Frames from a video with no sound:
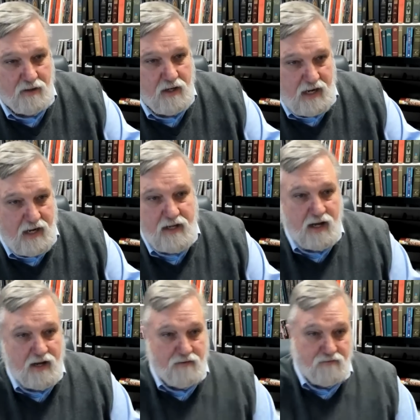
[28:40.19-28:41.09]
any
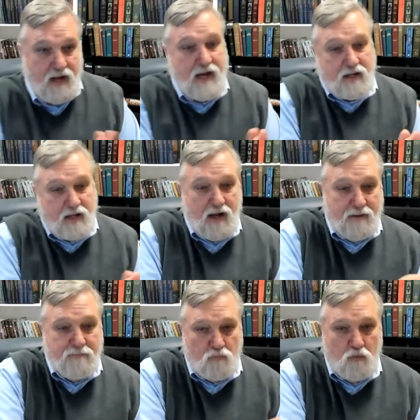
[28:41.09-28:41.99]
kind any kind
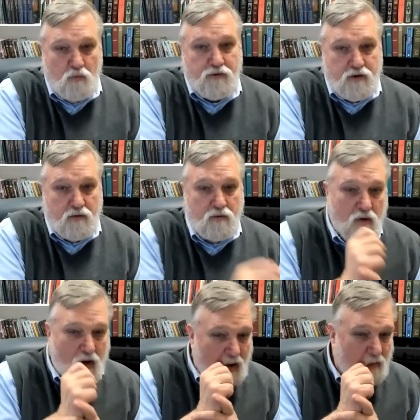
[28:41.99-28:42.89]
i'm with you
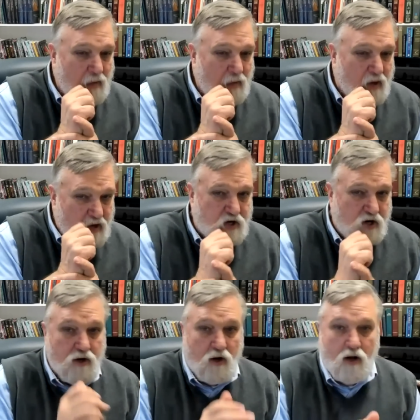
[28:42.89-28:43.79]
uh,
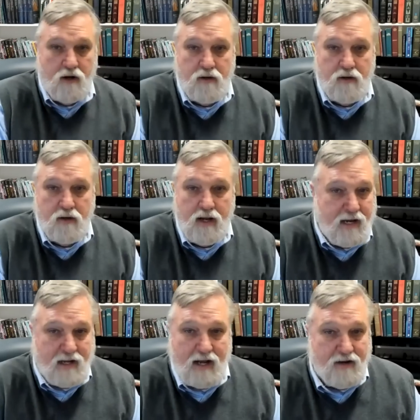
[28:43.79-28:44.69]
jared on any
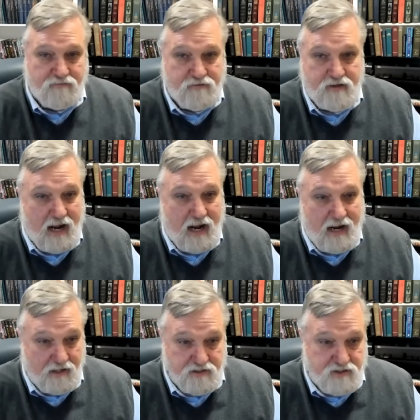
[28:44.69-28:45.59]
kind of
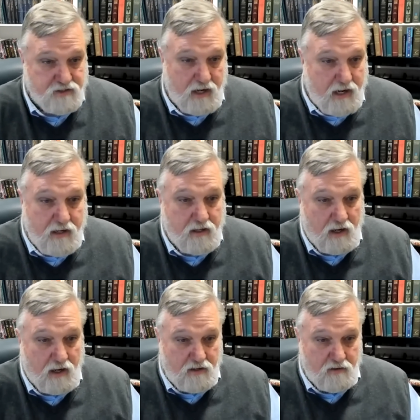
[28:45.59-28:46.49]
dalliance any
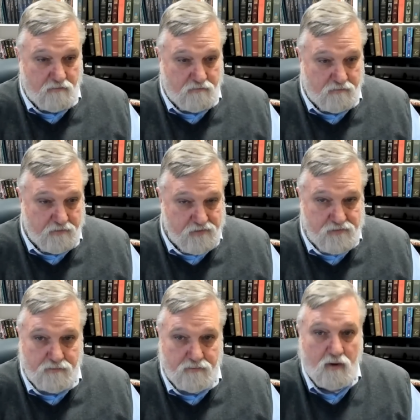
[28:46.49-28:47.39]
kind of
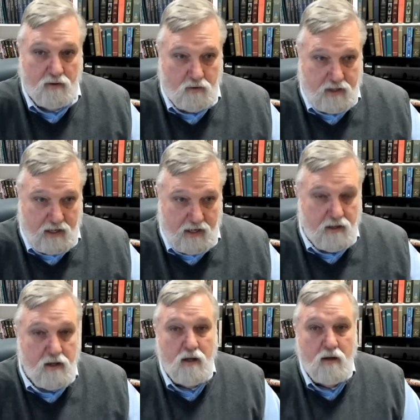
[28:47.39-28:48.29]
okay
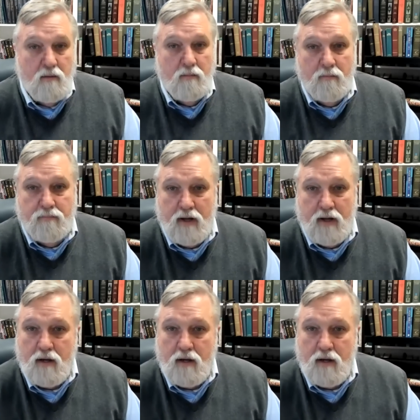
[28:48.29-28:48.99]
but